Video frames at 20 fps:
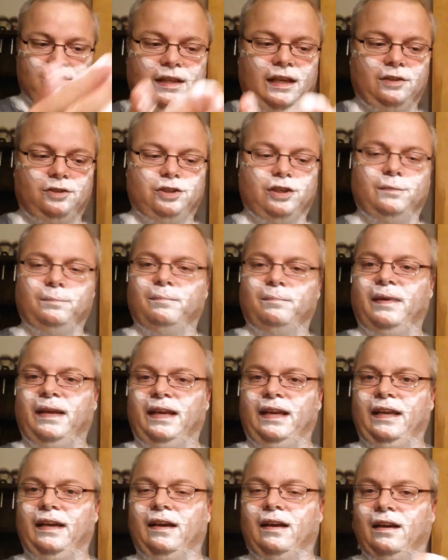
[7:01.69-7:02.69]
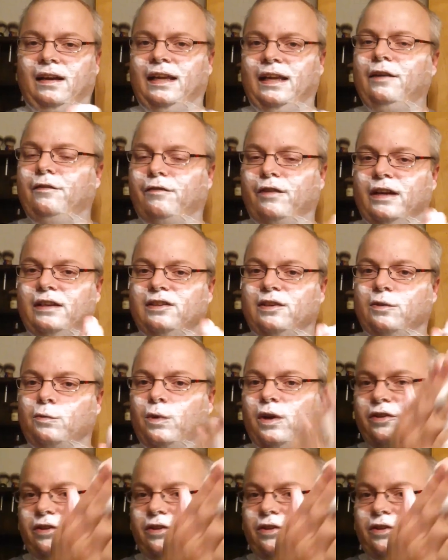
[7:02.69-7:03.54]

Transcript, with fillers: There shouldn't be uh, any friction